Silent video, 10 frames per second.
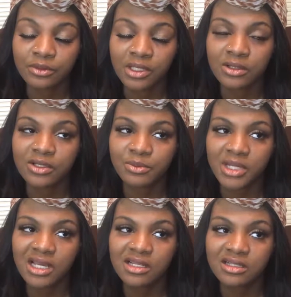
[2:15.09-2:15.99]
and to
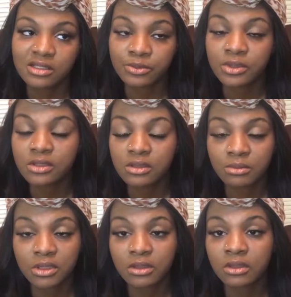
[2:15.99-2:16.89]
be honest, this really should
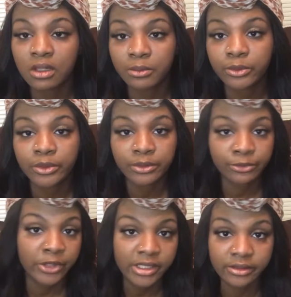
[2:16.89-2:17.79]
be the #1
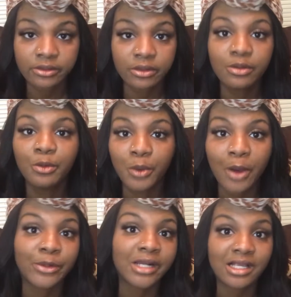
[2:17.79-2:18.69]
reason why
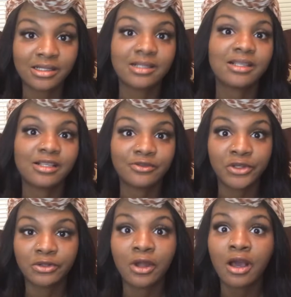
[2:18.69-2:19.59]
we're not successful
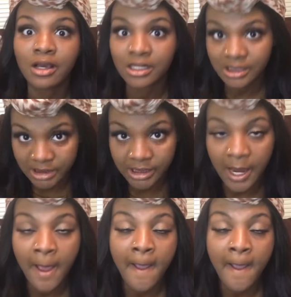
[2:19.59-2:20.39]
in all honesty,